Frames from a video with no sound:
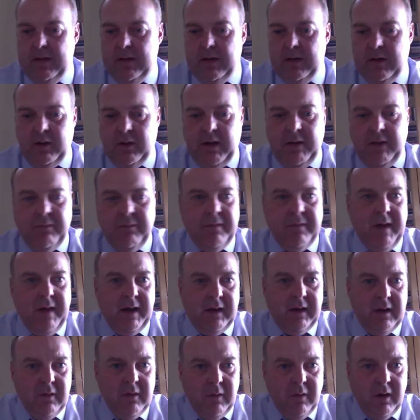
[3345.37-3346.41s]
Okay,
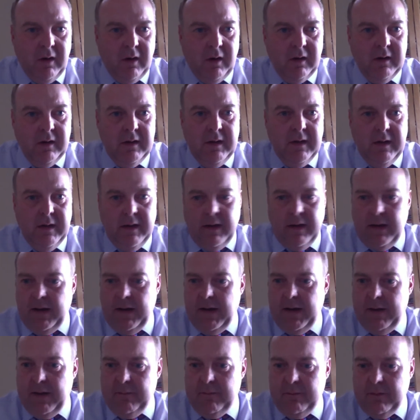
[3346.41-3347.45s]
thank you all.
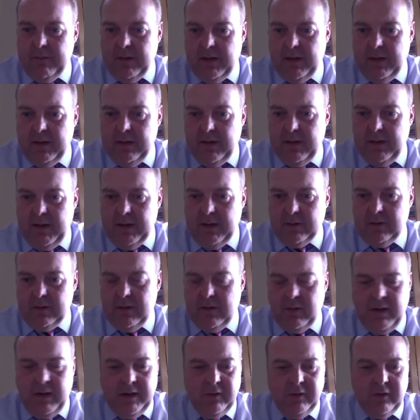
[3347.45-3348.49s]
I actually
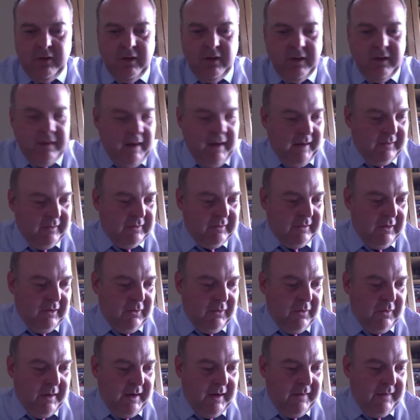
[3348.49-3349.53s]
quite enjoyed that.
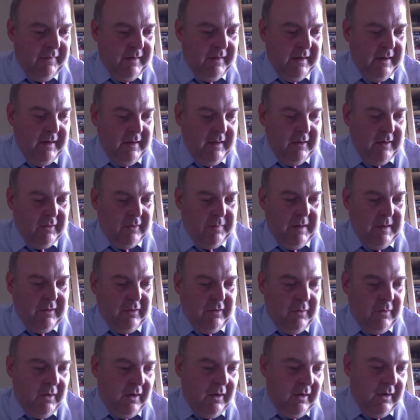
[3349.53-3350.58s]
So speak
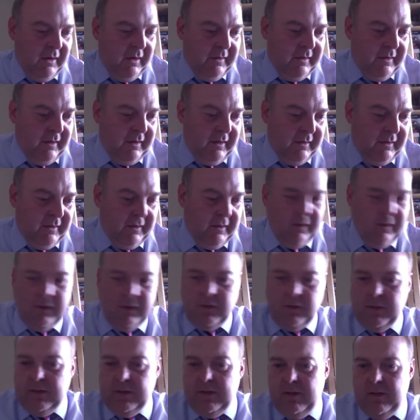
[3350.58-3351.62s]
to you all on the
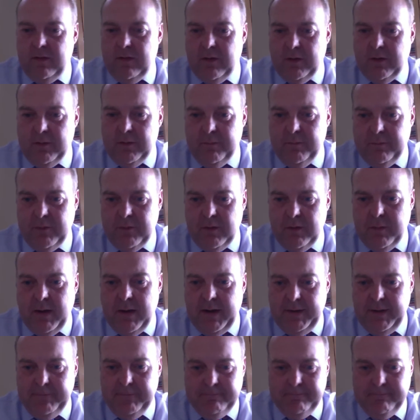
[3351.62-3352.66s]
23rd. Goodbye.